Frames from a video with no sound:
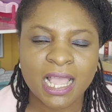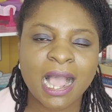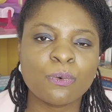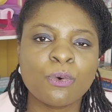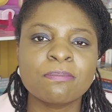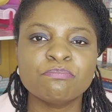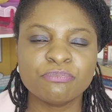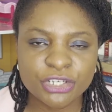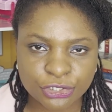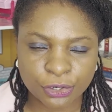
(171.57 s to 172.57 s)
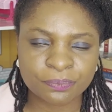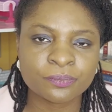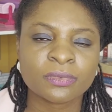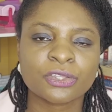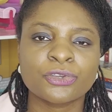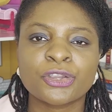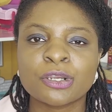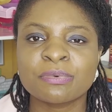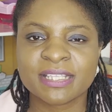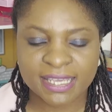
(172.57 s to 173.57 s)
and what medium you're going
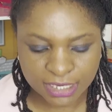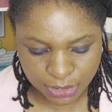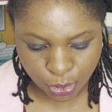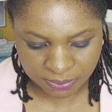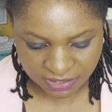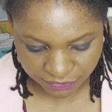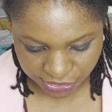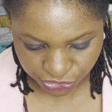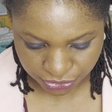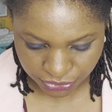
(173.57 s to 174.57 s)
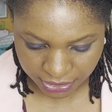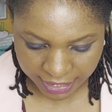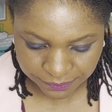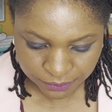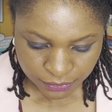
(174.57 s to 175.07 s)
to be taking the observations, okay?